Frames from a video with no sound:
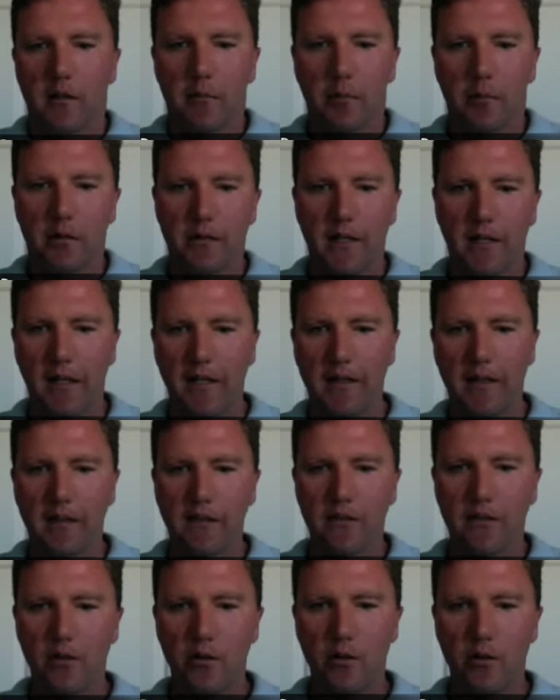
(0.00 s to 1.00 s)

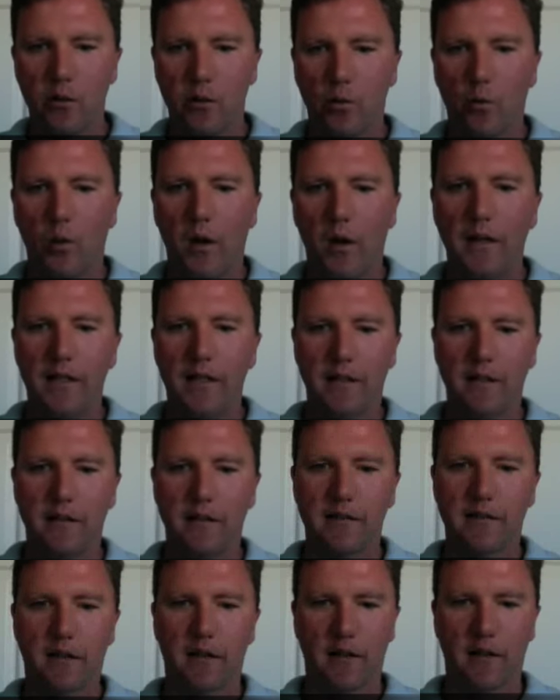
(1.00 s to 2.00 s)
pertaining to what
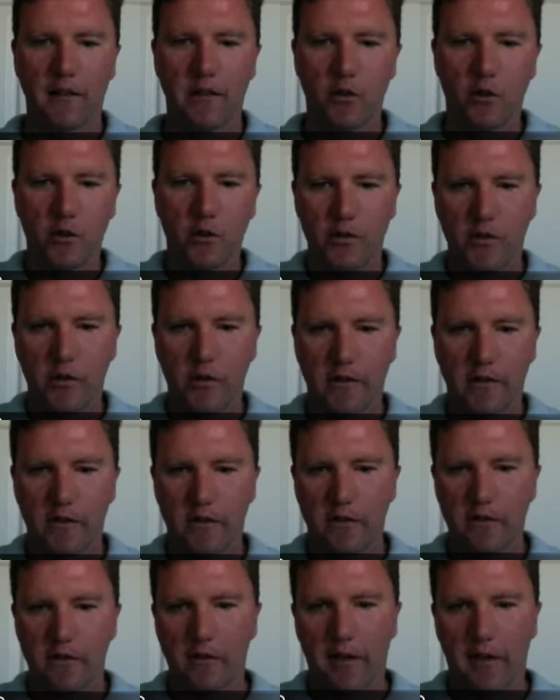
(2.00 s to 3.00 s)
is the least restrictive
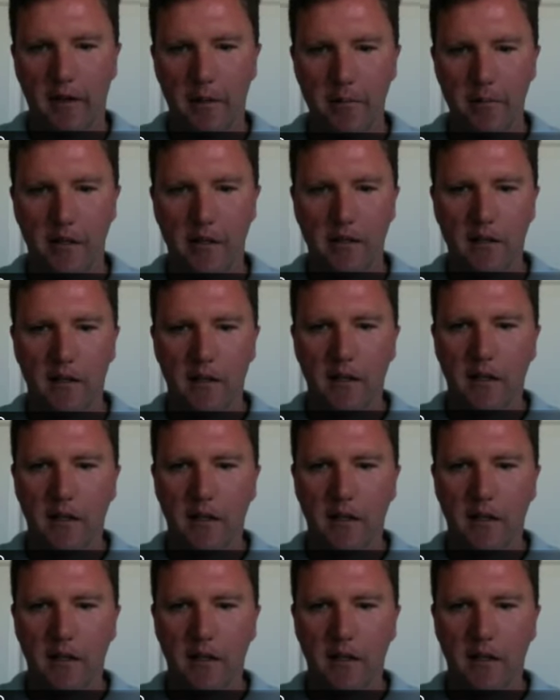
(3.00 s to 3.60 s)
environment,